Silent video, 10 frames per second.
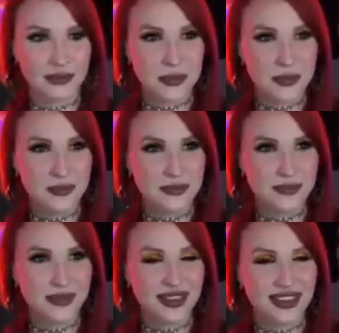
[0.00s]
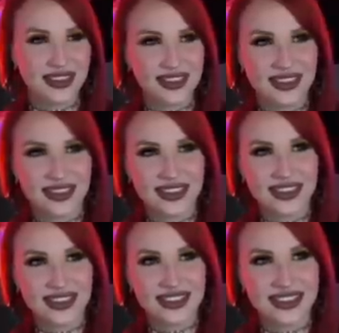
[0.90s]

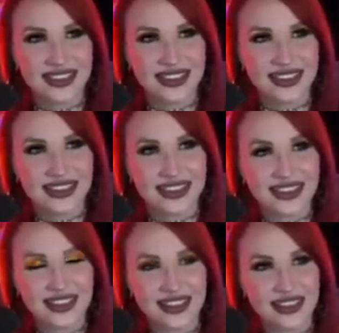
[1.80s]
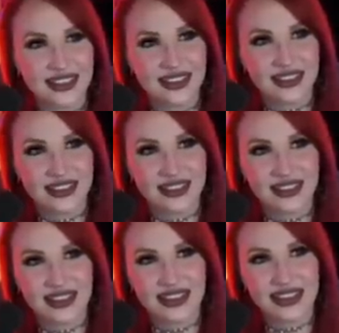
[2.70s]

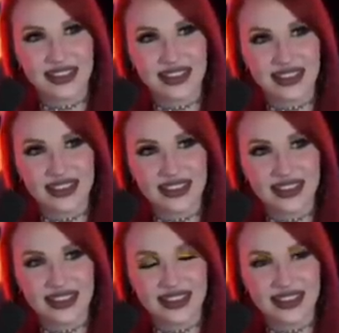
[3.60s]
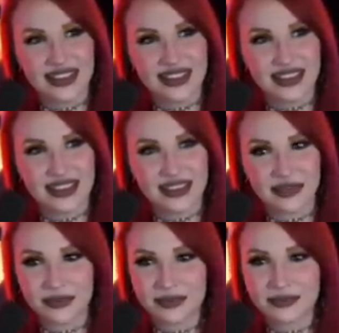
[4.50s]
[no speech]